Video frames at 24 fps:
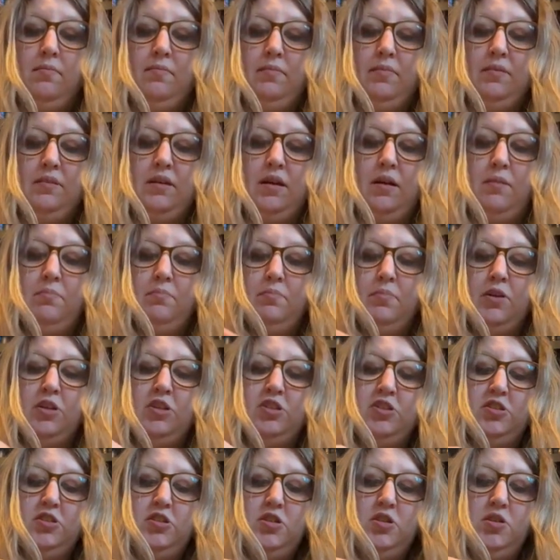Number
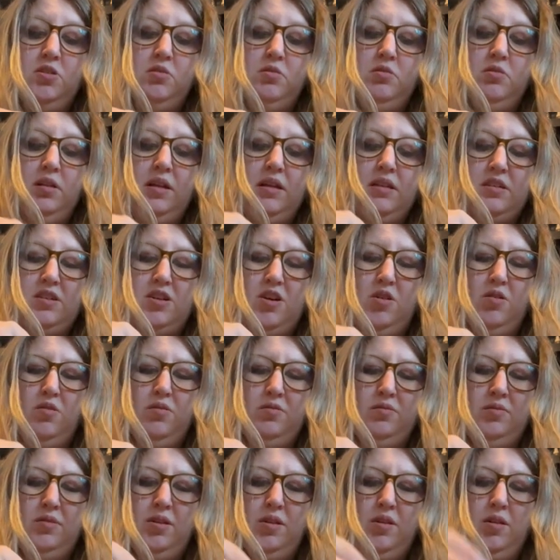2, let's go
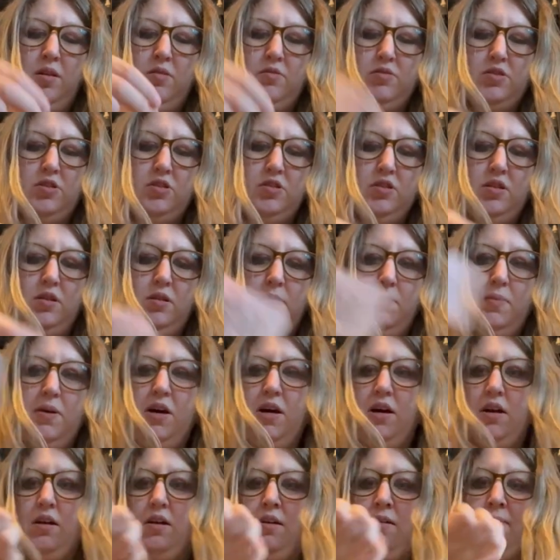closer to the
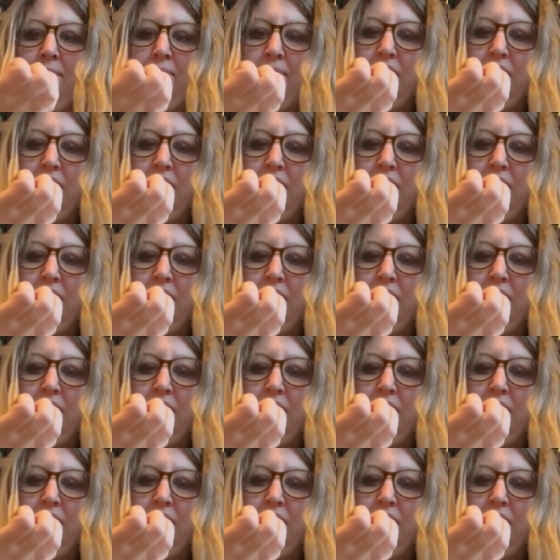bottom.